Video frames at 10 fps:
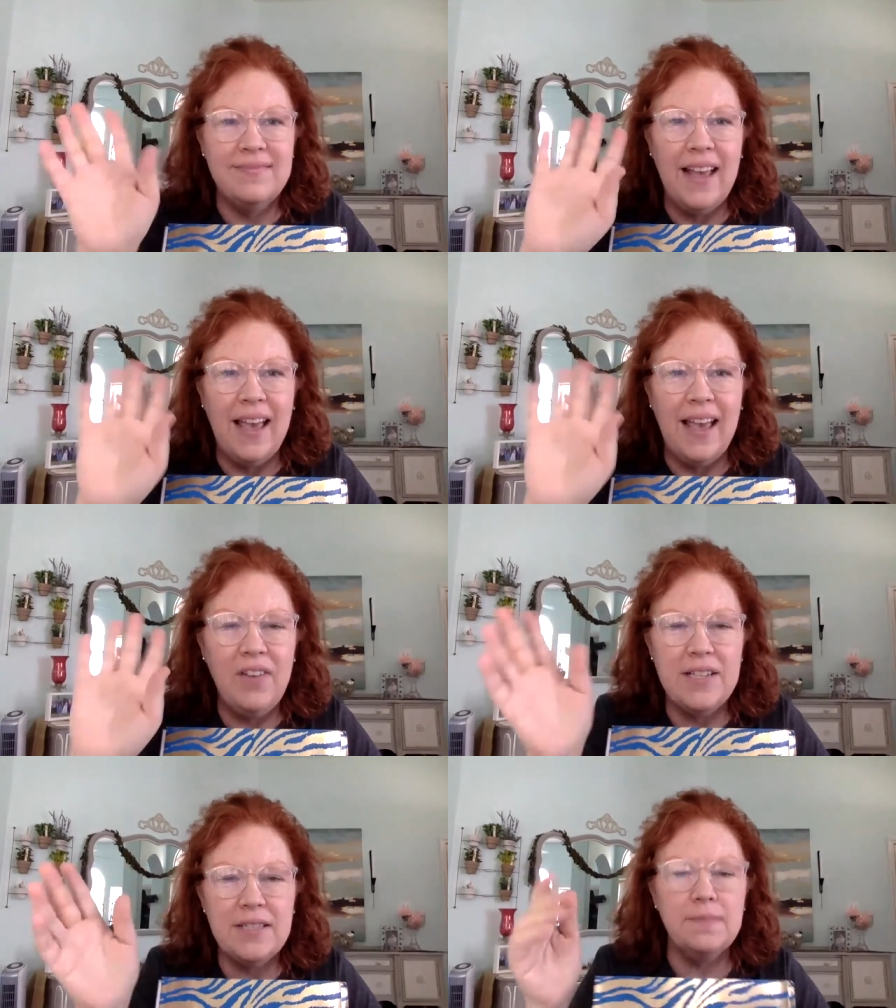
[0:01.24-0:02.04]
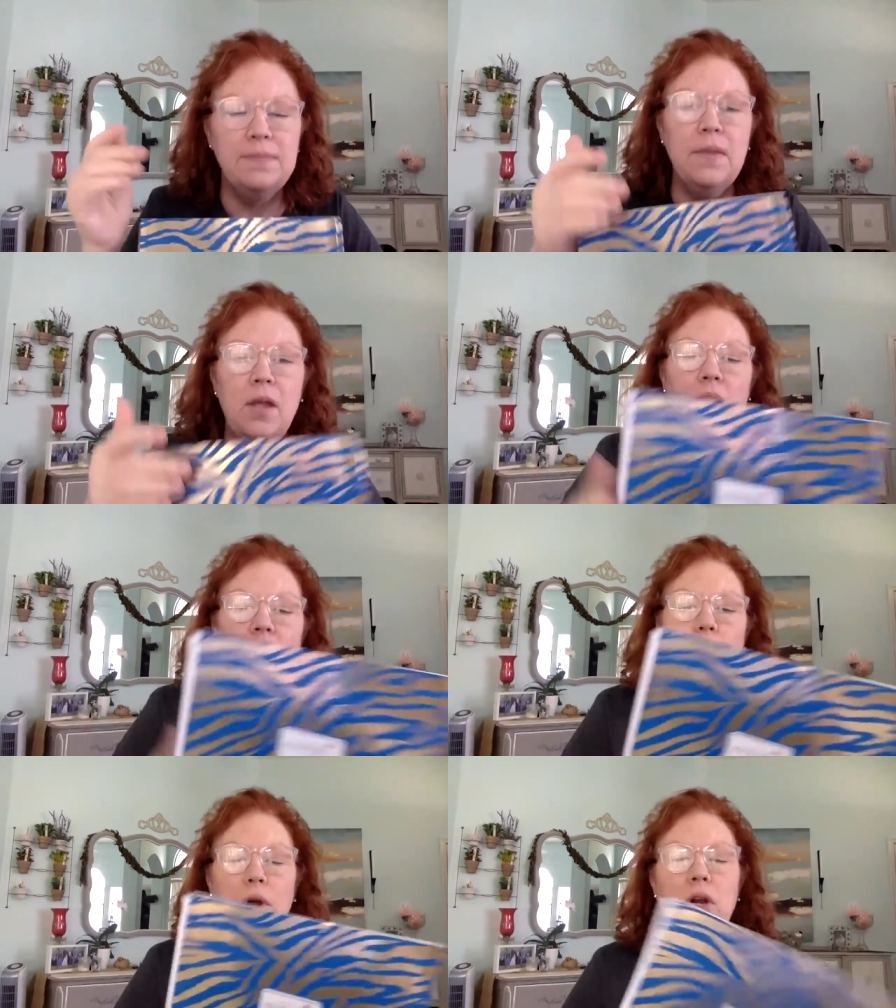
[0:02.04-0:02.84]
Hey friends,
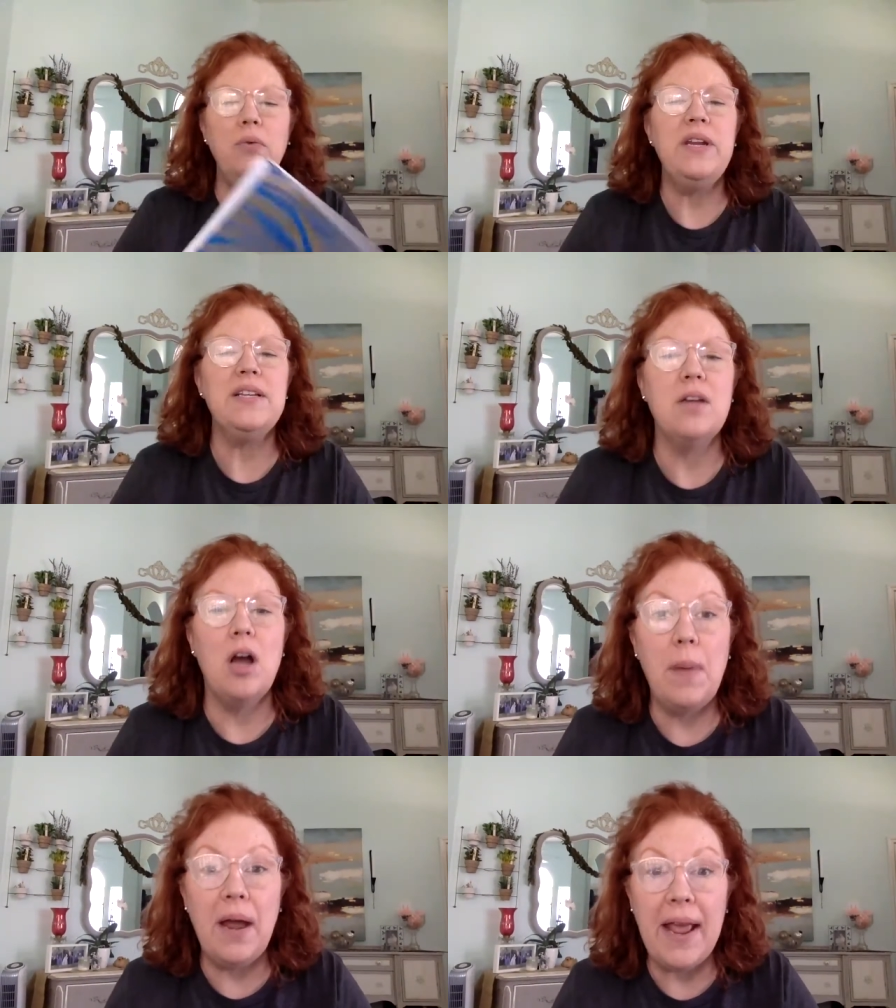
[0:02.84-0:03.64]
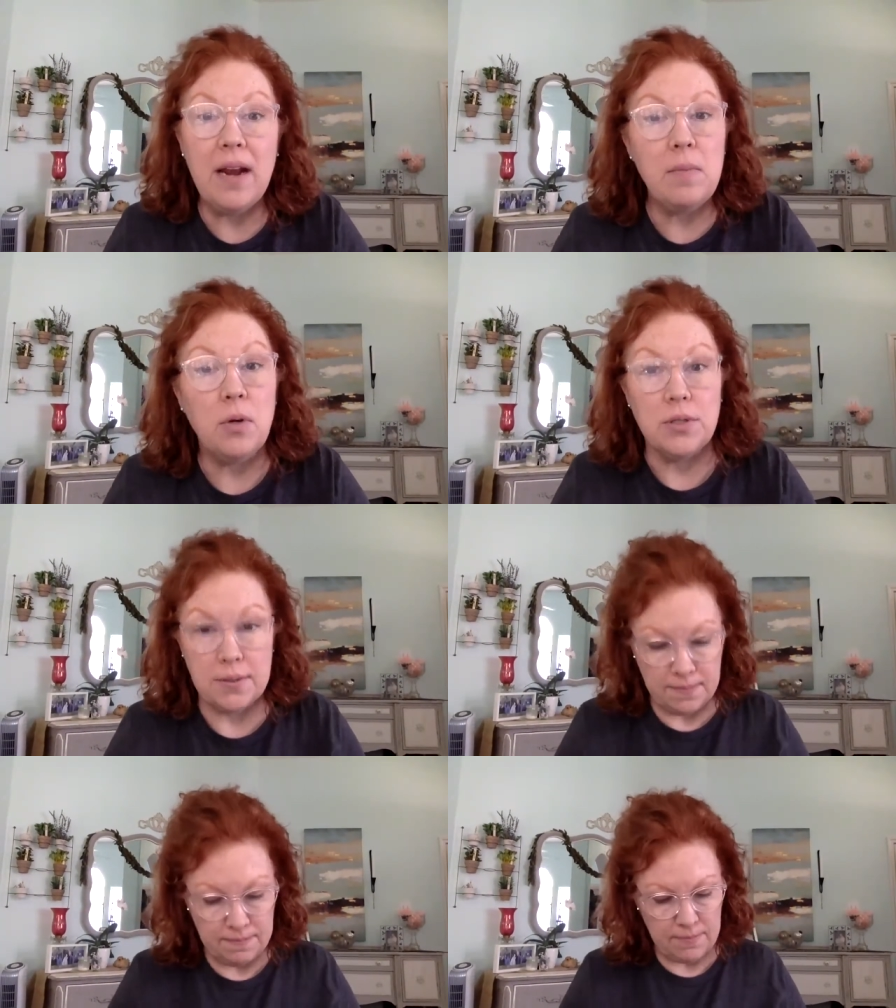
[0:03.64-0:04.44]
we're going to read a song about animals
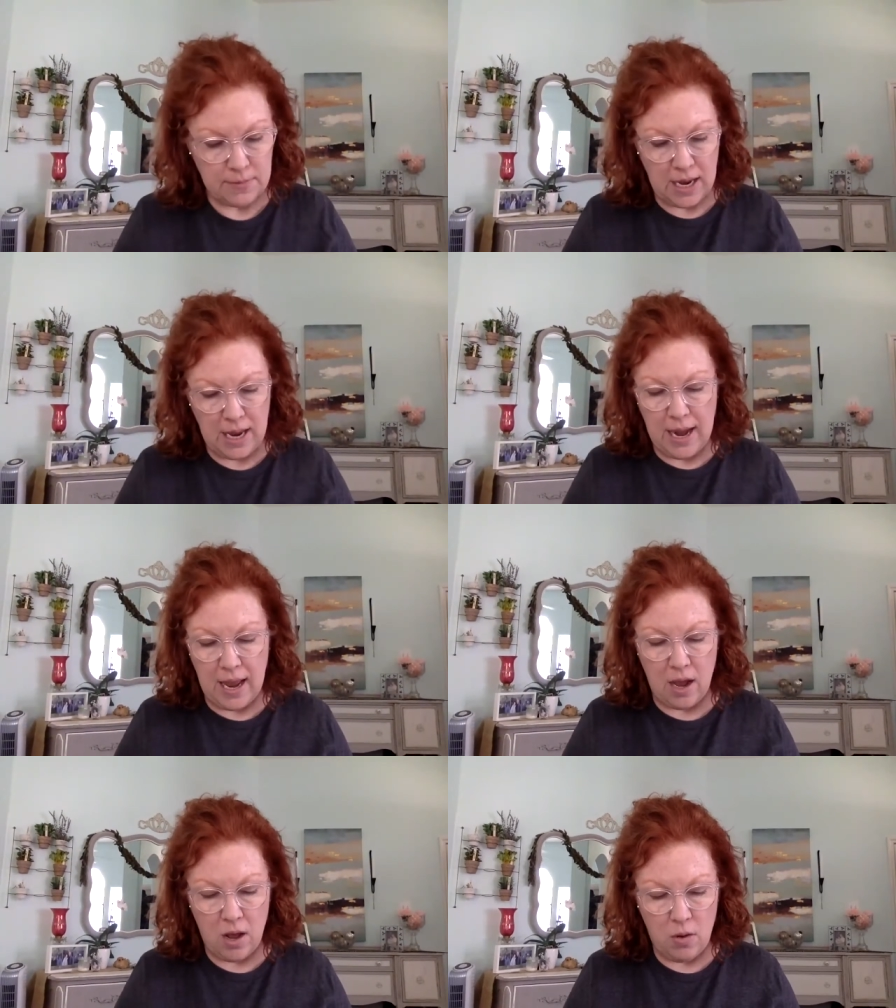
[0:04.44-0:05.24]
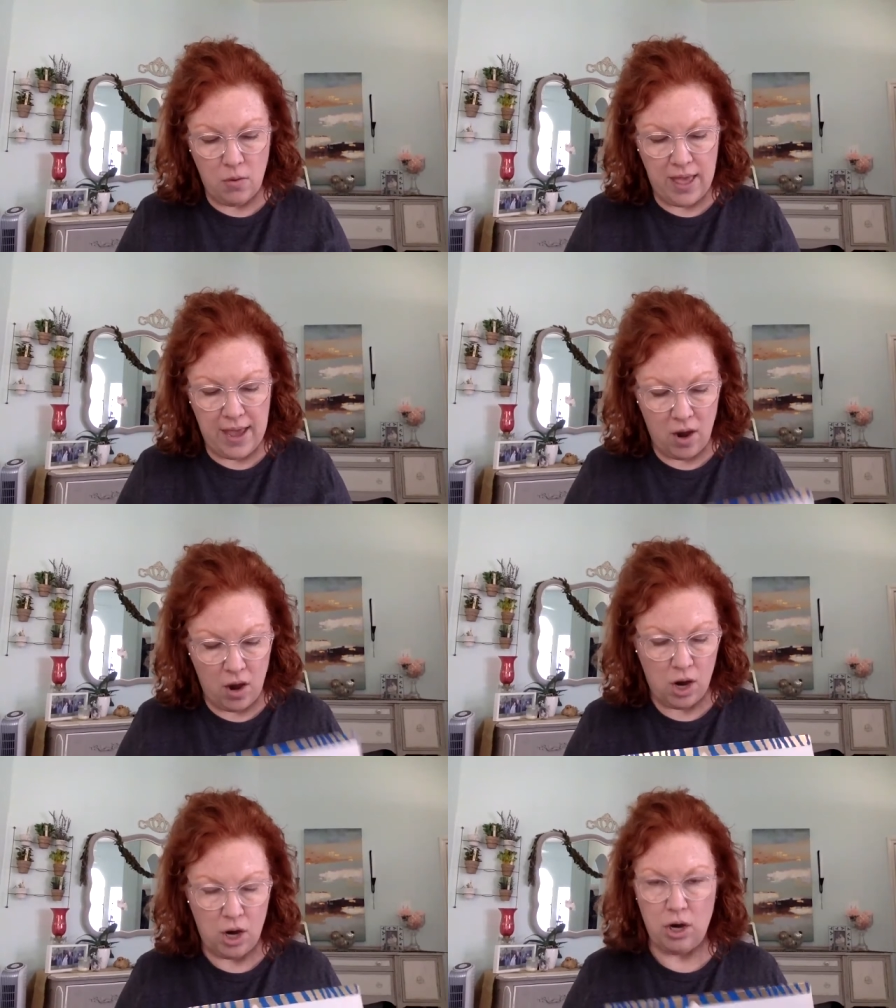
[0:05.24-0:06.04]
and how
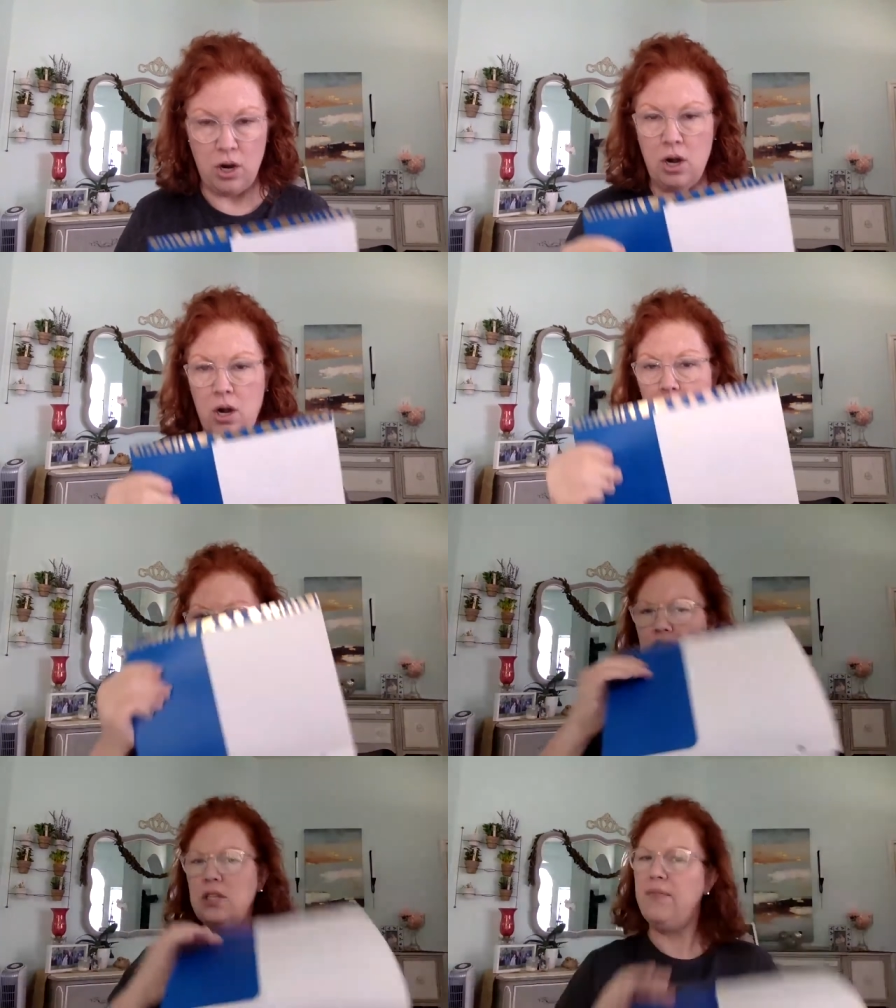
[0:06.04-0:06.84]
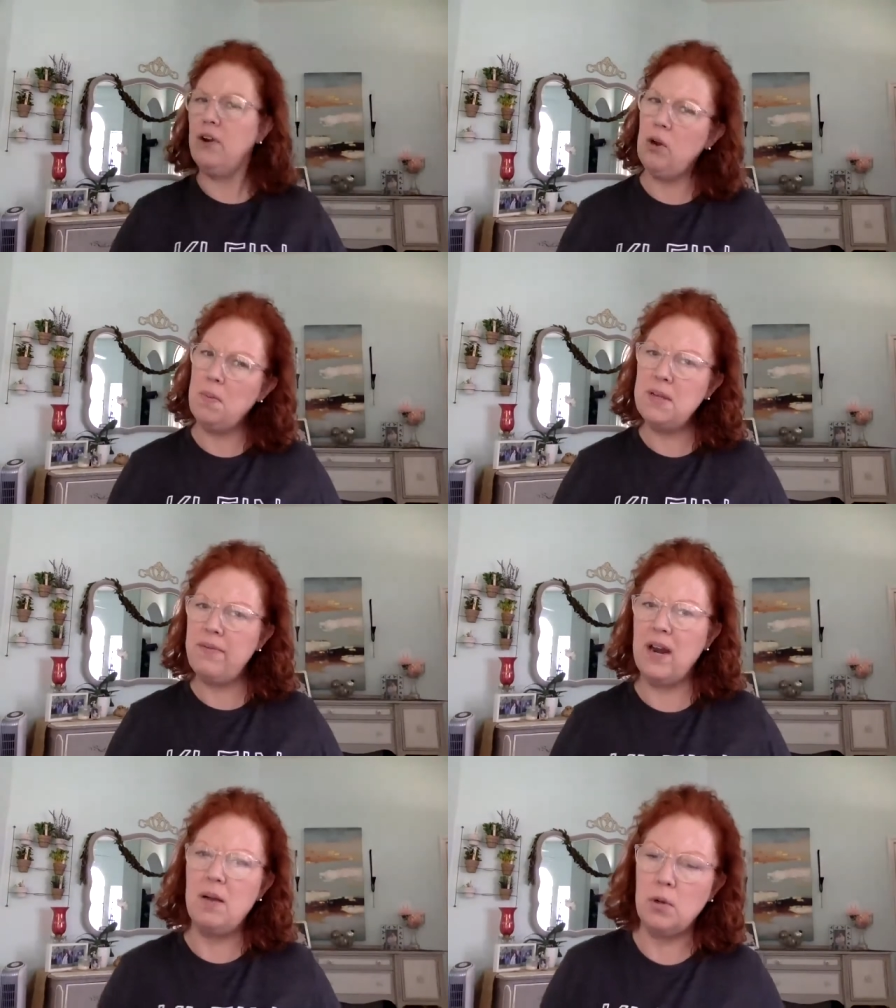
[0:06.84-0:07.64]
there's different groups of
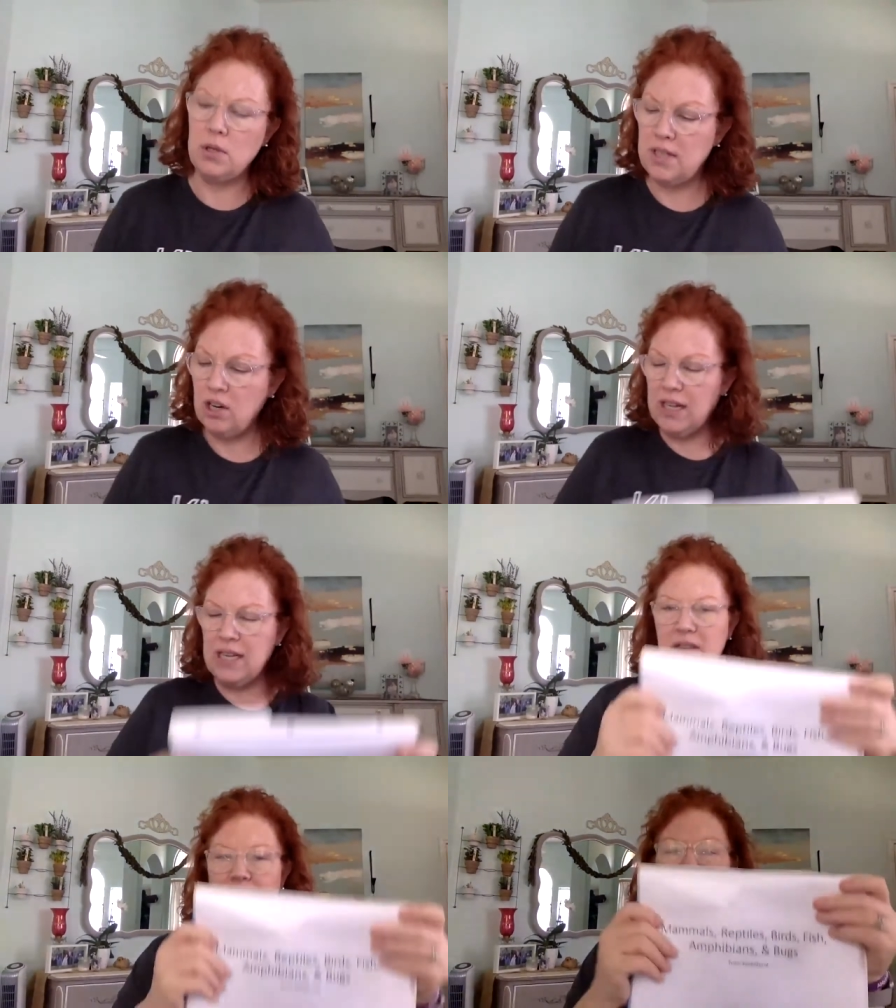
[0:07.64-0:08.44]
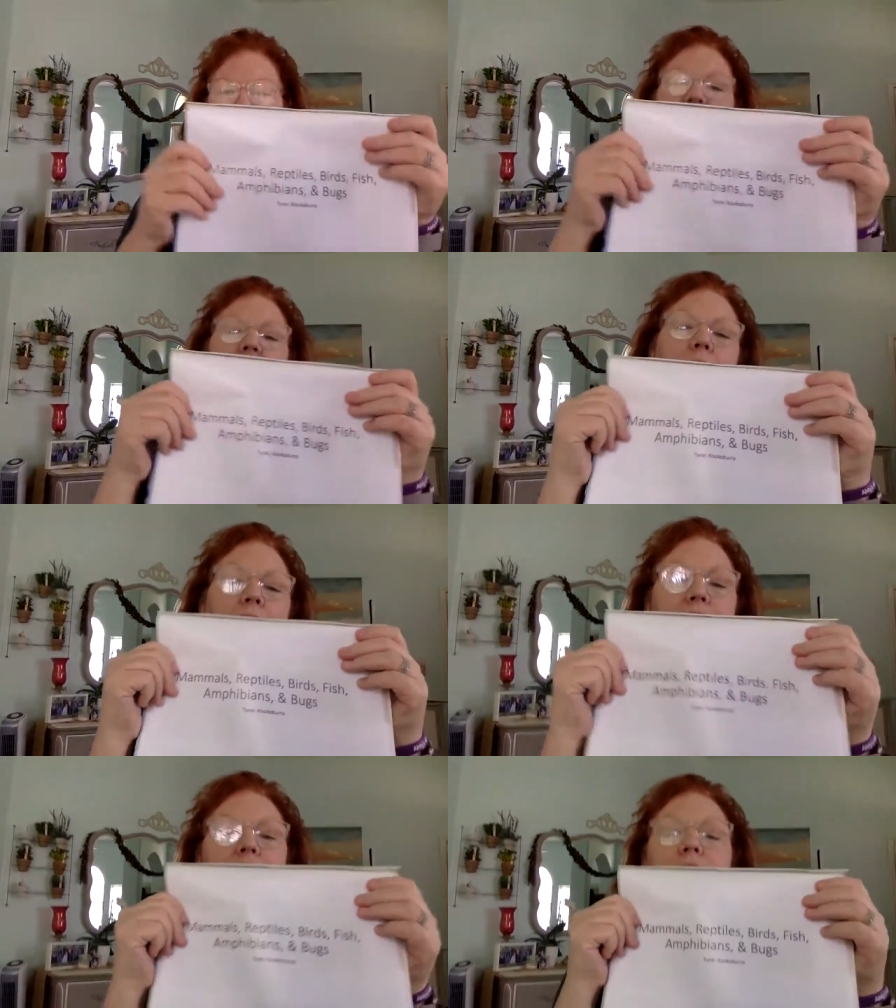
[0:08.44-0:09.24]
animals. They're classified different
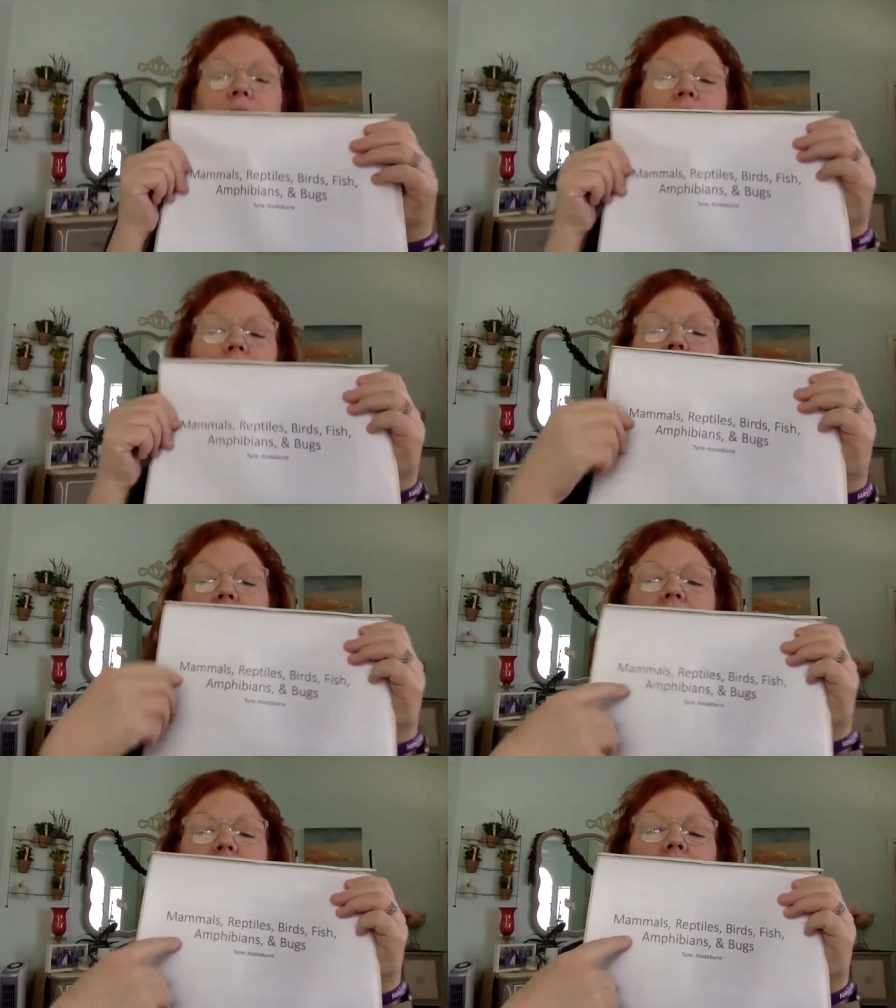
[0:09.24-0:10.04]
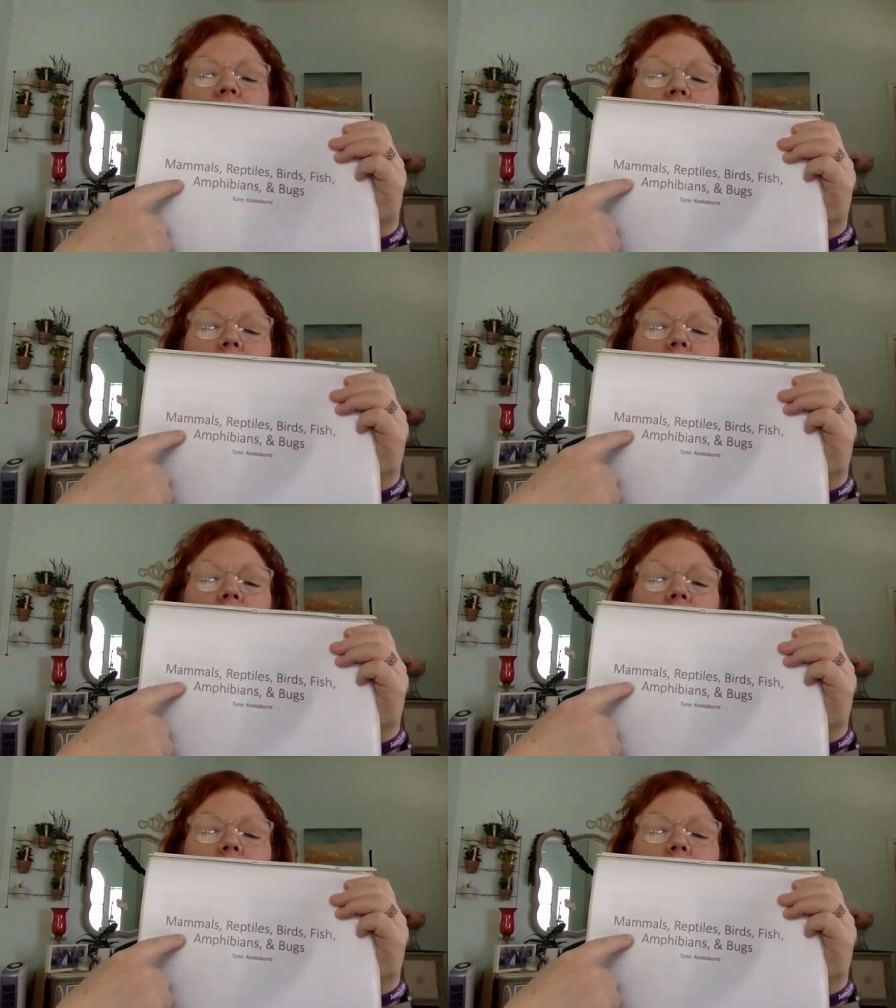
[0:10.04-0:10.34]
ways. It's called